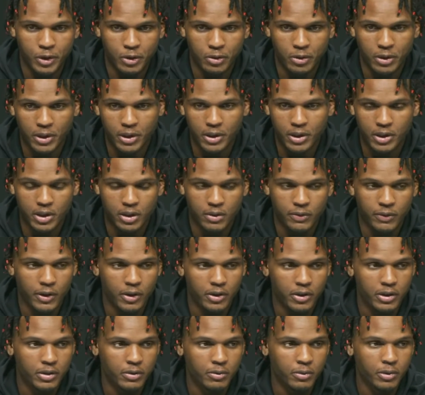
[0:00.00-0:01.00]
Really, just
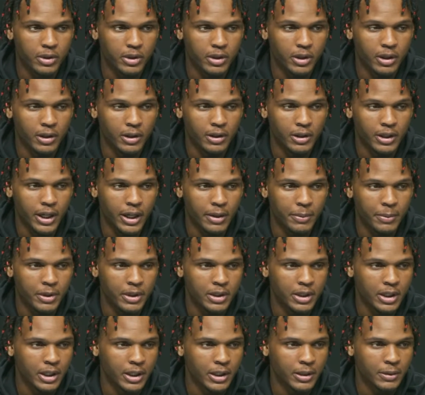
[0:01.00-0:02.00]
focus more on game
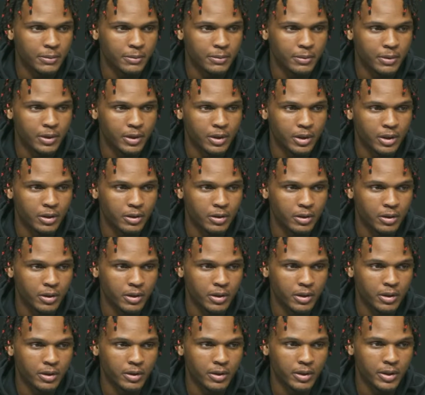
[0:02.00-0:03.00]
at a time. You know,
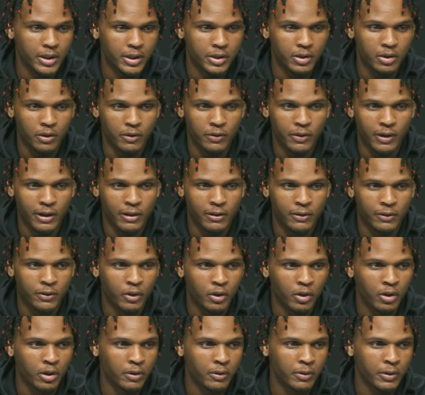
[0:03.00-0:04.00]
there is no Final
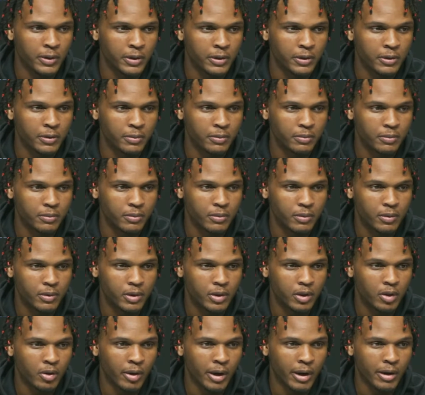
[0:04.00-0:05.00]
Four if we don't
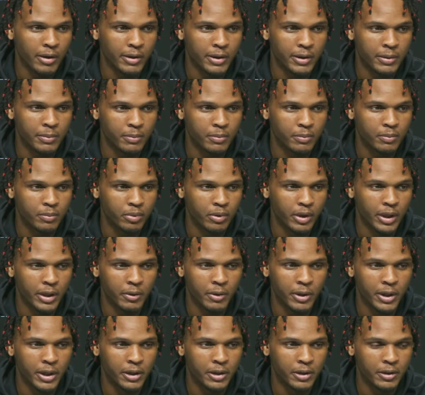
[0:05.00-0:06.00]
go out and play
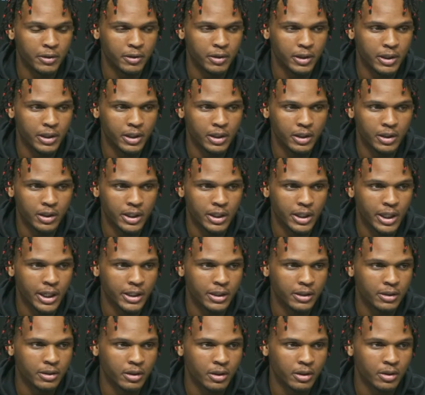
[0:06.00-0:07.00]
well in the Elite
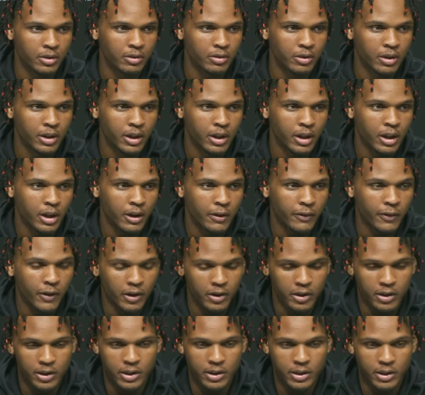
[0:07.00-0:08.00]
Eight. So
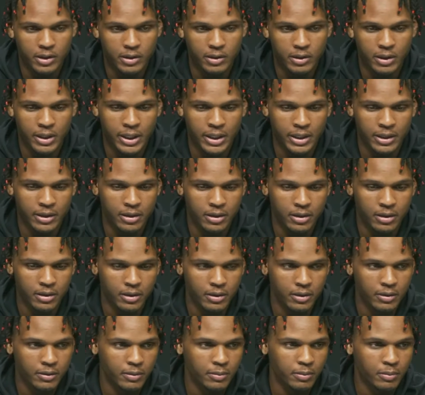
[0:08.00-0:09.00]
focus against
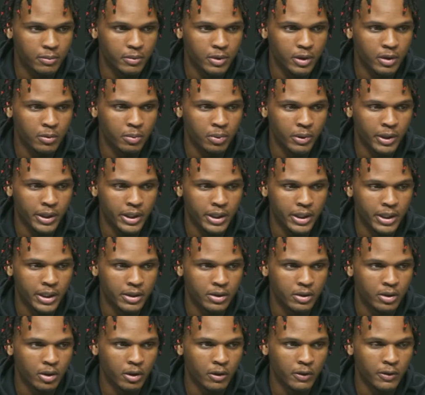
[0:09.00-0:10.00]
playing
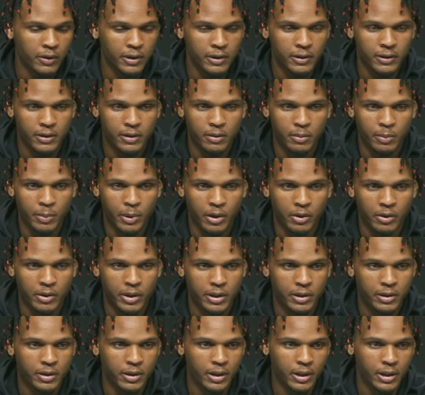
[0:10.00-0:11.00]
against Nova, the
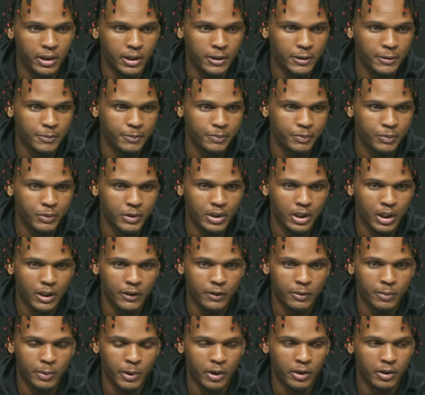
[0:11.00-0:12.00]
opponent,
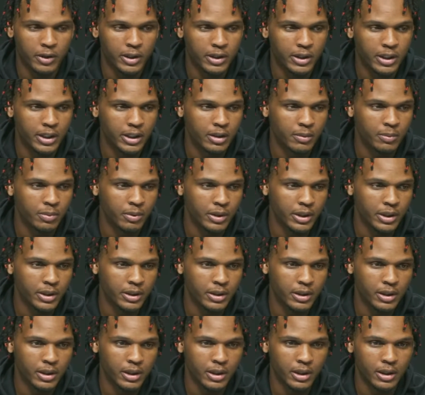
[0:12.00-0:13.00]
tough opponent, disciplined,